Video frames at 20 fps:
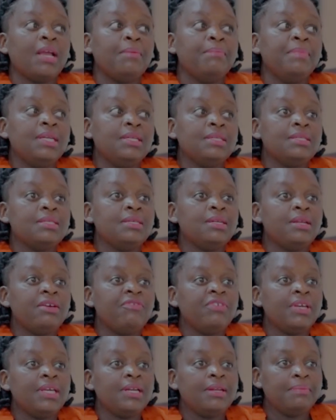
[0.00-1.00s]
medicine
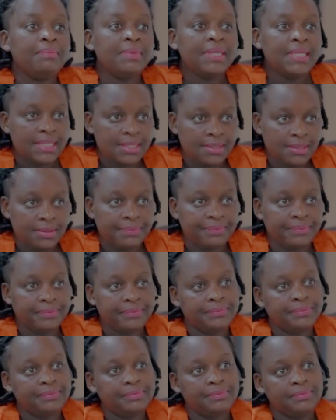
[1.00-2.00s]
availability
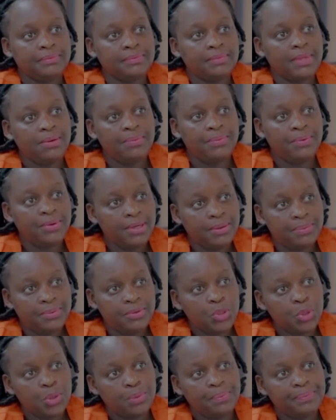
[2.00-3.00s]
in
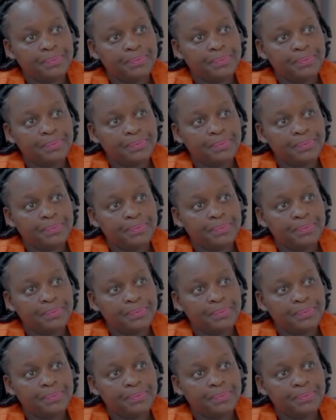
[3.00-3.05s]
Bundibugyo?